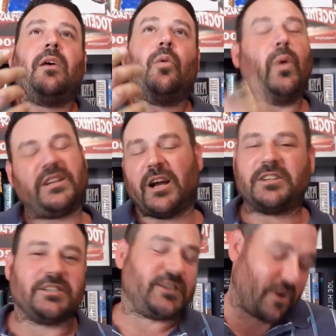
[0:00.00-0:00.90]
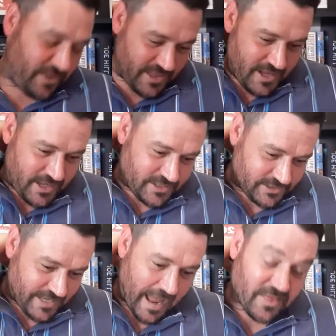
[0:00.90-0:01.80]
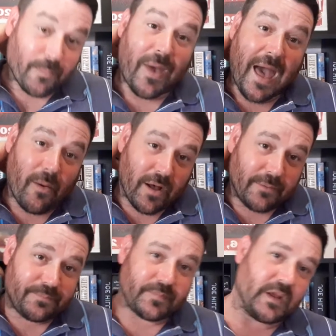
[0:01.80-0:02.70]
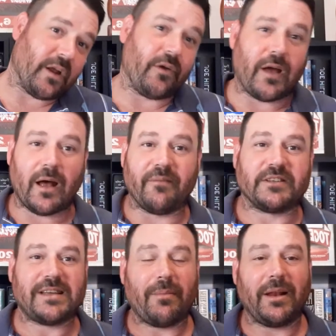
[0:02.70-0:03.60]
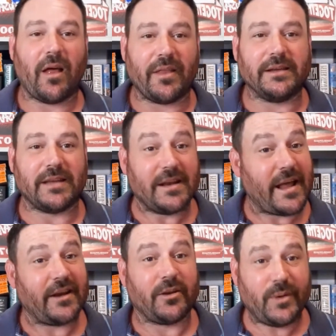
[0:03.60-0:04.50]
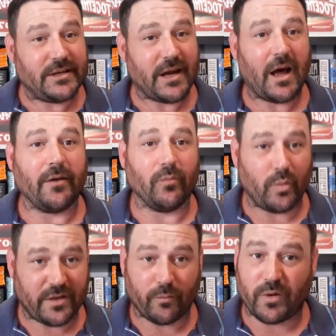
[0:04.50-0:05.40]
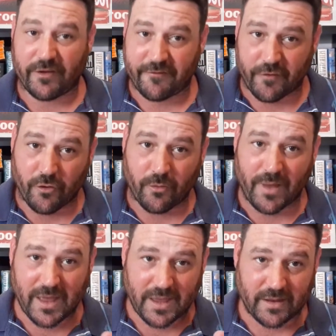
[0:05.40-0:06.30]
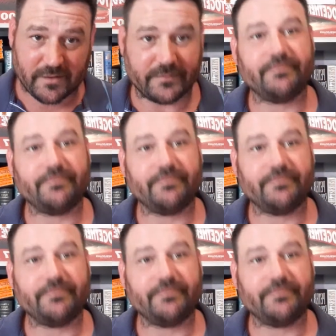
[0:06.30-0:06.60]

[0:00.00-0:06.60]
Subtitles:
Which I just don't think it just had the power. You know, for something like this, it needed to be done with a firm hand.